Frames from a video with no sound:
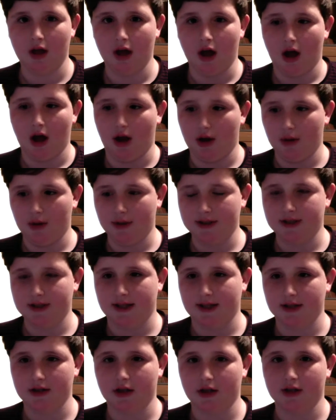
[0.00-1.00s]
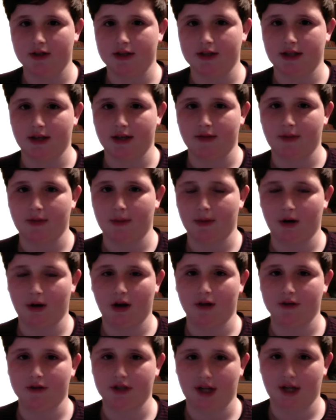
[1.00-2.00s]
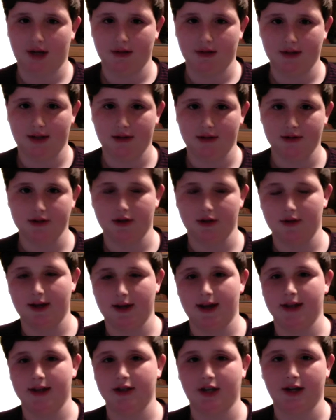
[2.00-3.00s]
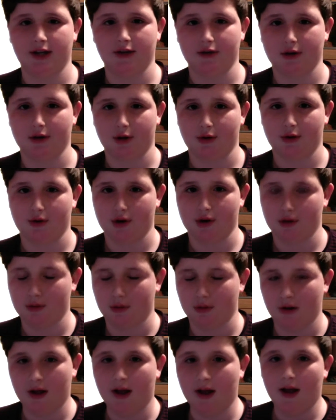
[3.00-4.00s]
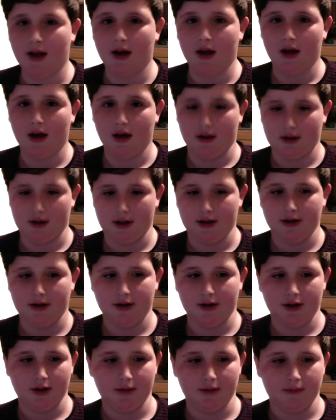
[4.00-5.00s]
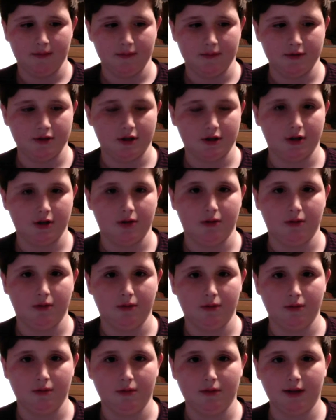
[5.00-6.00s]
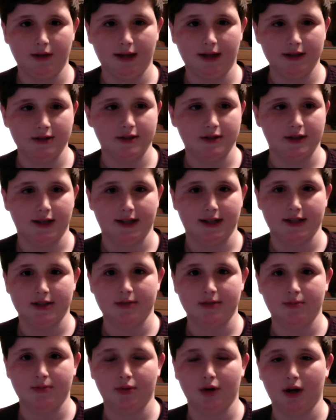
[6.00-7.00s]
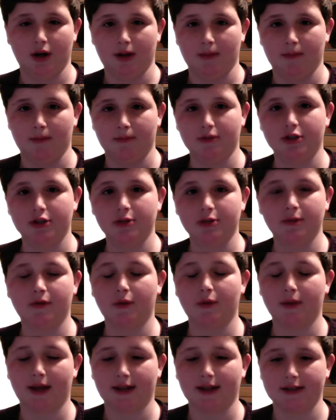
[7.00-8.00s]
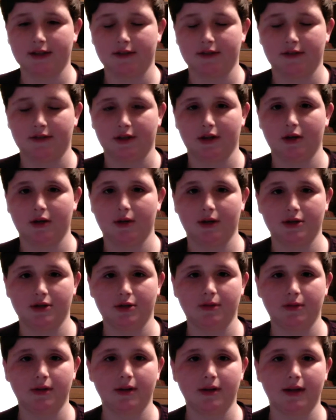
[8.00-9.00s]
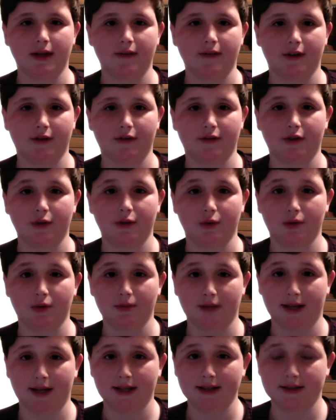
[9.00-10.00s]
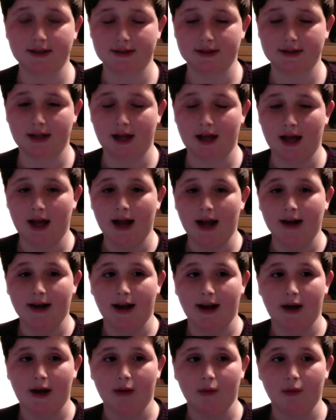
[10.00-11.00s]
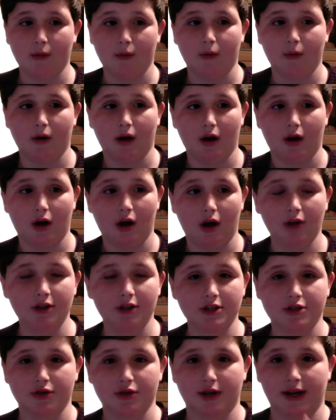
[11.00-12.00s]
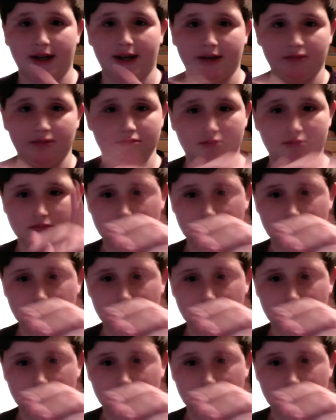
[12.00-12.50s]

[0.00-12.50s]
I always tend like to give people a lot of shout outs so their channel can grow, and um, so that's this. But um, just before we get into the video, I do want to give a few updates now on the screen